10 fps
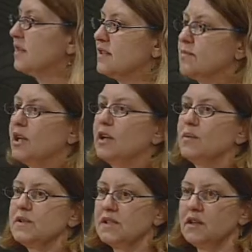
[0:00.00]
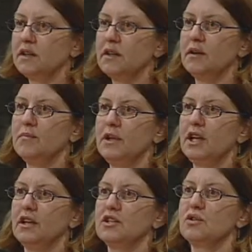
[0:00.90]
in this meeting, it was a
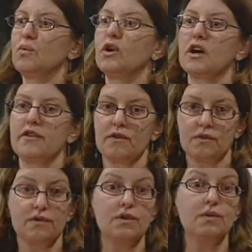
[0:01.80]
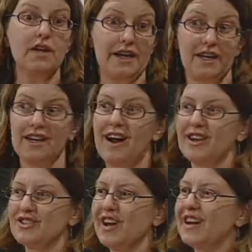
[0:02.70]
meeting to work on their new lighting
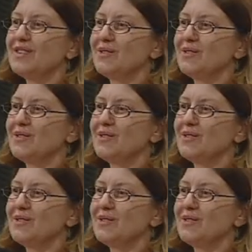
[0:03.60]
contract,